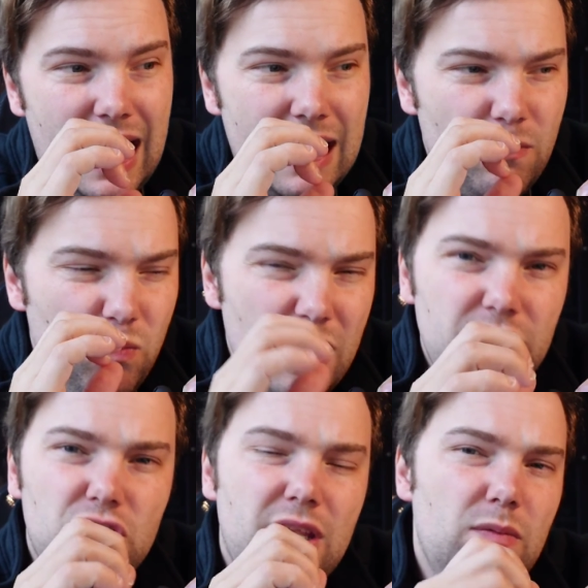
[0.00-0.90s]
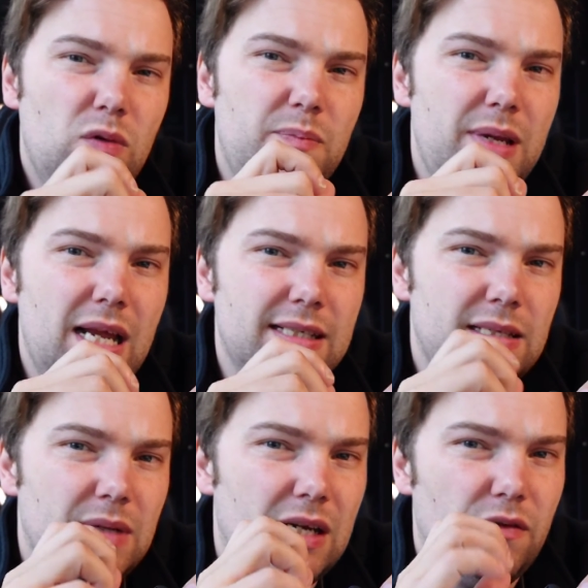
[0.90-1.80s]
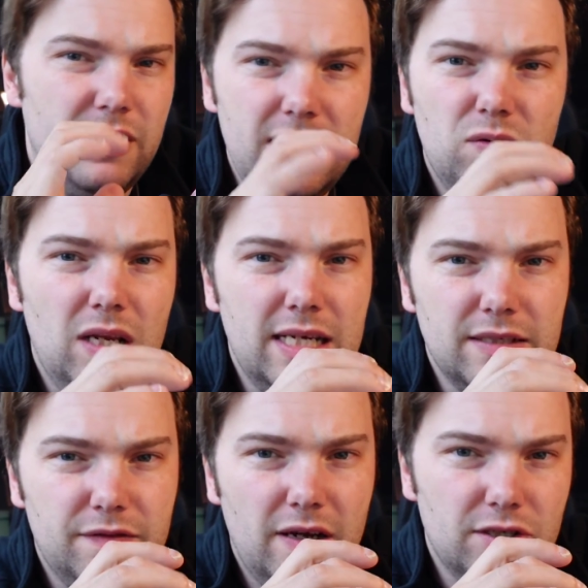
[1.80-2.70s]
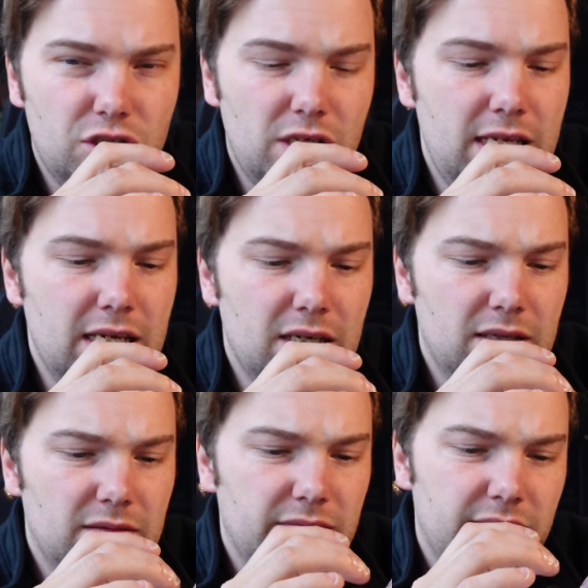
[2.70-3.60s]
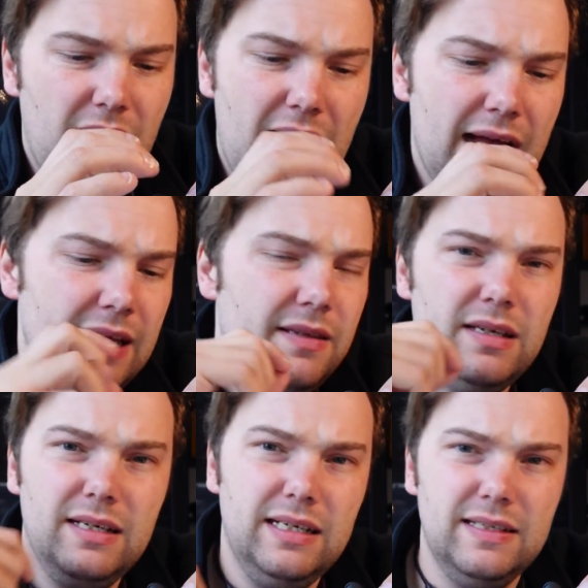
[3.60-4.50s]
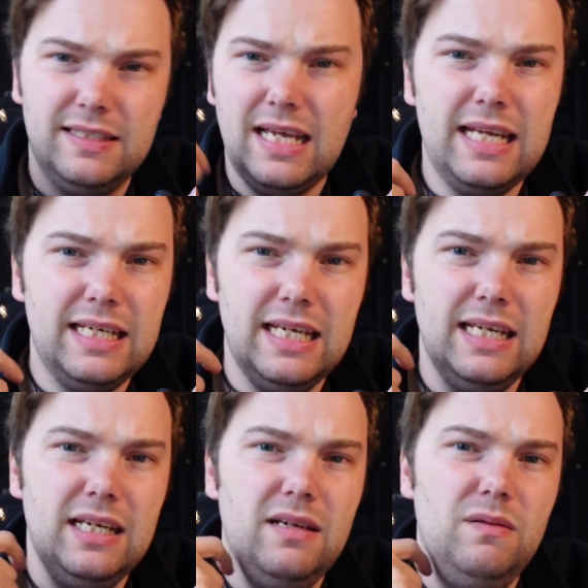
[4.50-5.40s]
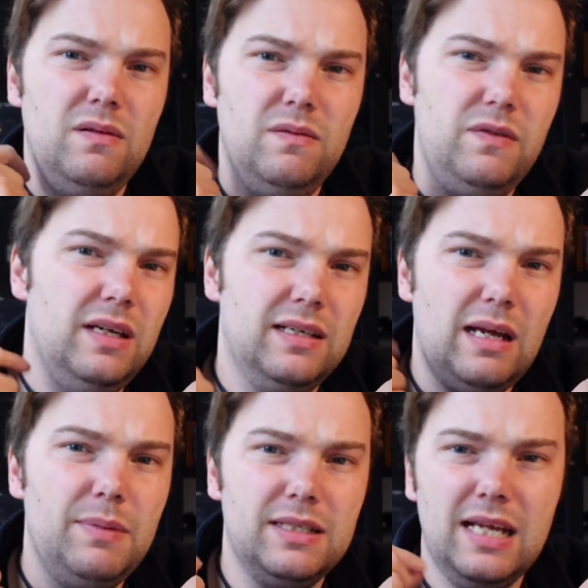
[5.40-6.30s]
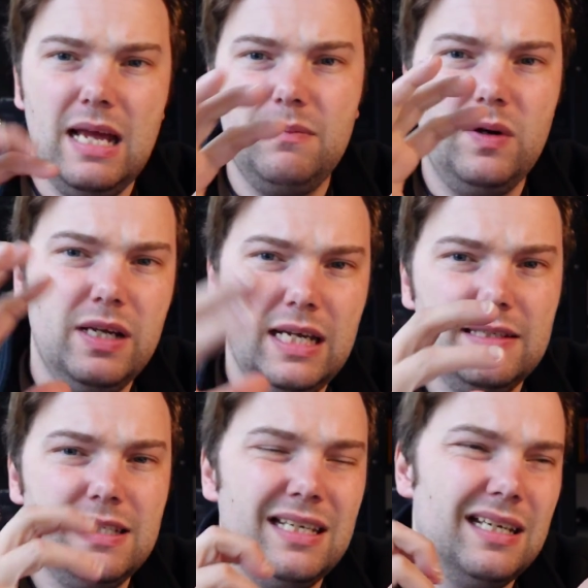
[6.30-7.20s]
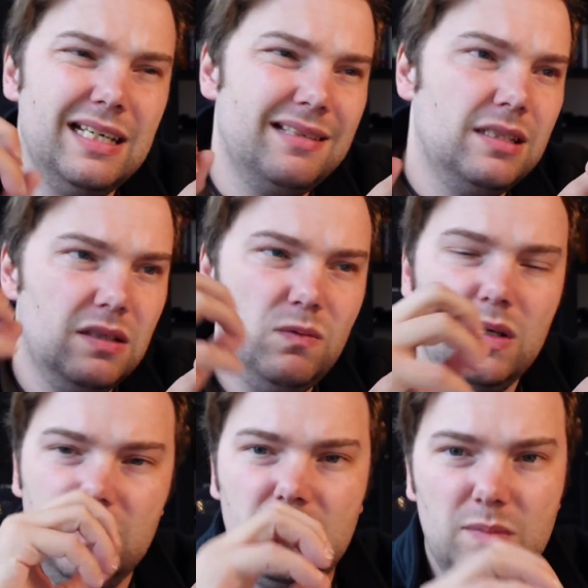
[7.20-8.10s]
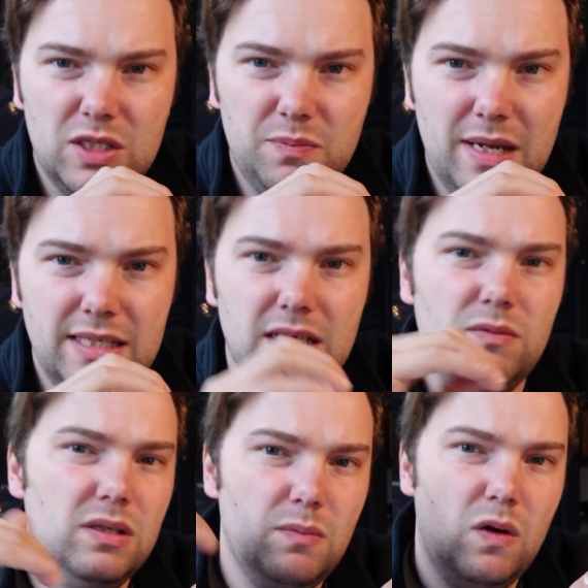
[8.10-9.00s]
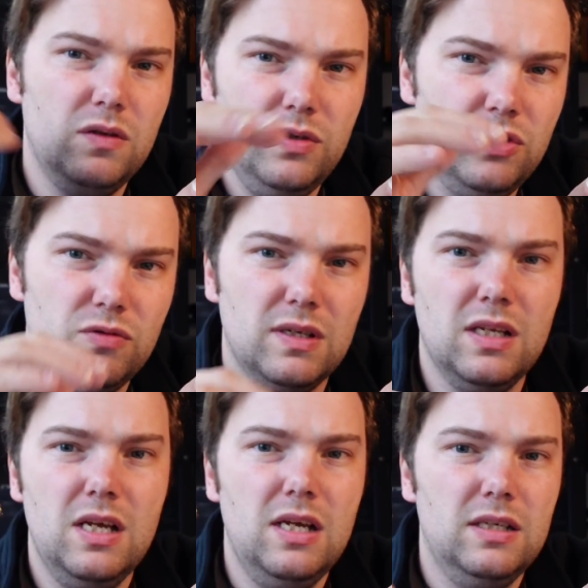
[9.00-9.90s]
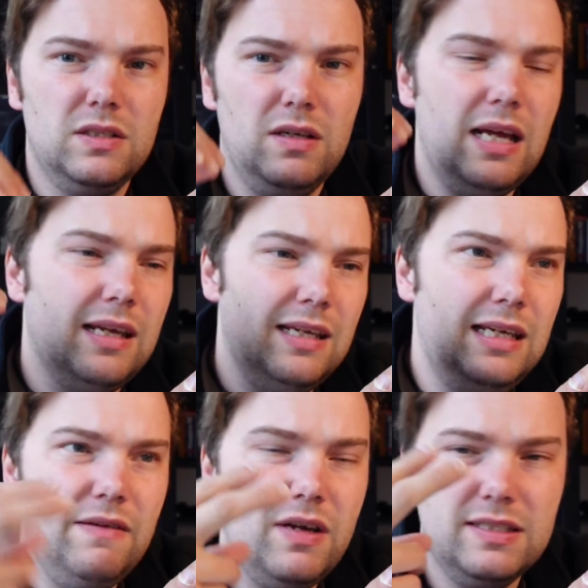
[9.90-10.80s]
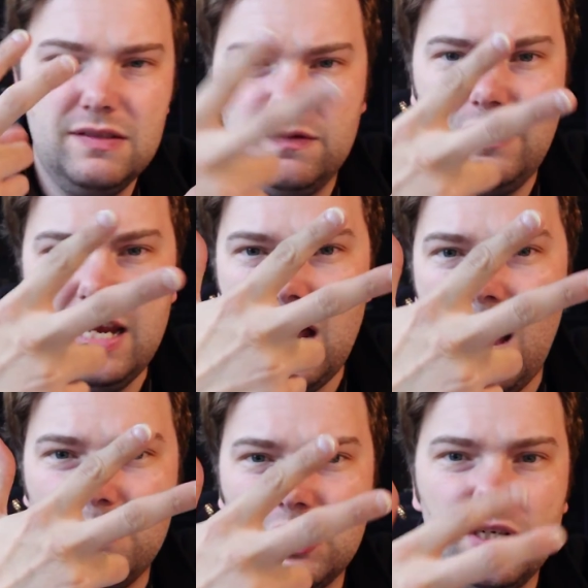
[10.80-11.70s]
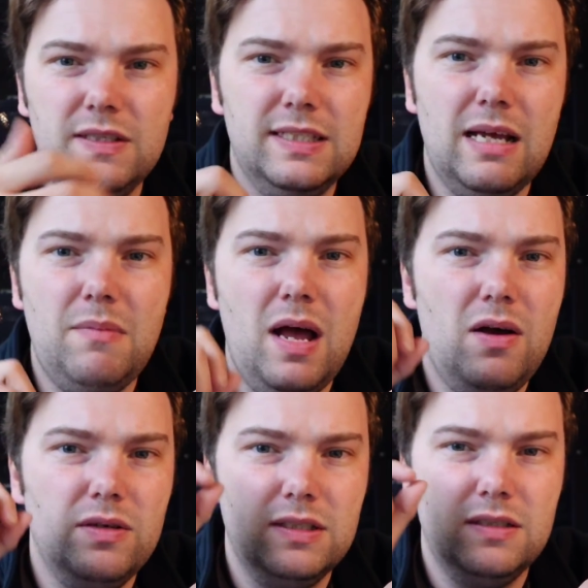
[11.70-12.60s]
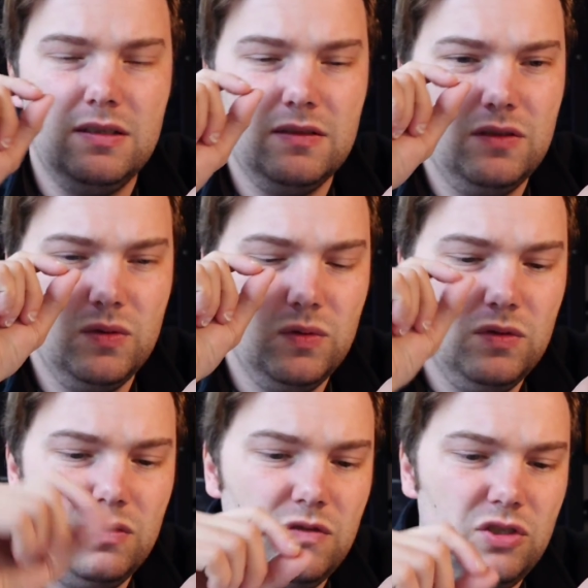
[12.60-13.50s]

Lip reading: I wish there would be like some kind of equalizer function here, either in a setting via double tap where you can set, I don't want it so much bass, I want it more neutral. So like give us free options somehow to